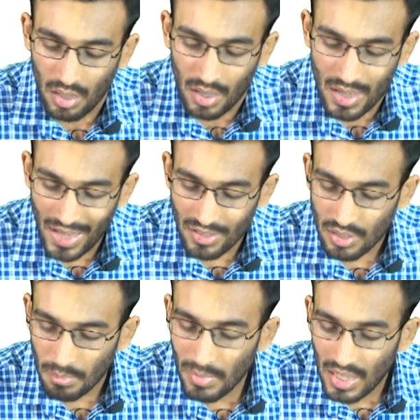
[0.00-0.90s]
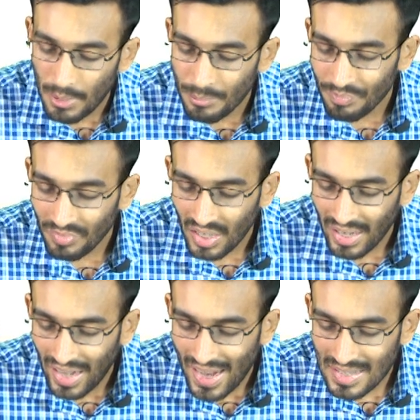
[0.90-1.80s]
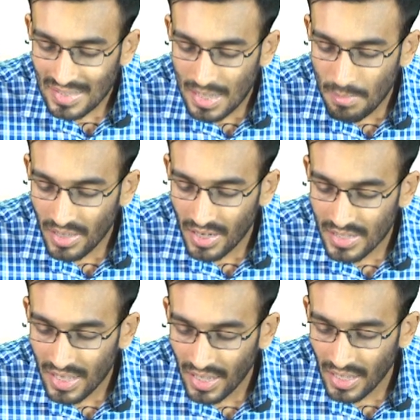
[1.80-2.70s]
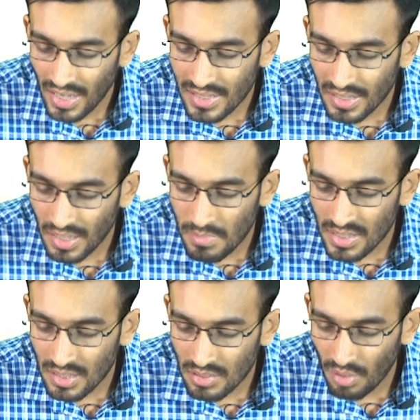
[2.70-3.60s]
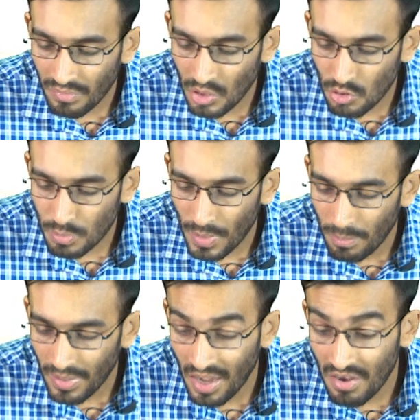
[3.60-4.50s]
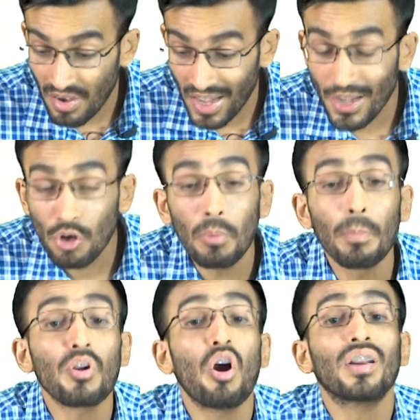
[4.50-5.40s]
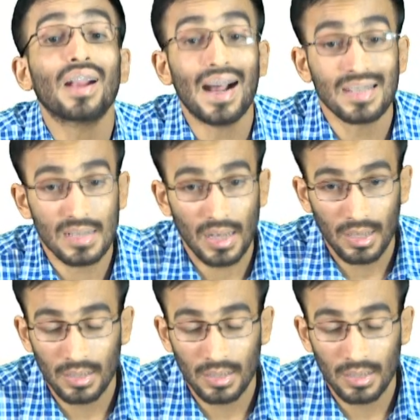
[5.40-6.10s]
Next, B. X Limited is engaged in the business of newspaper and radio broadcasting.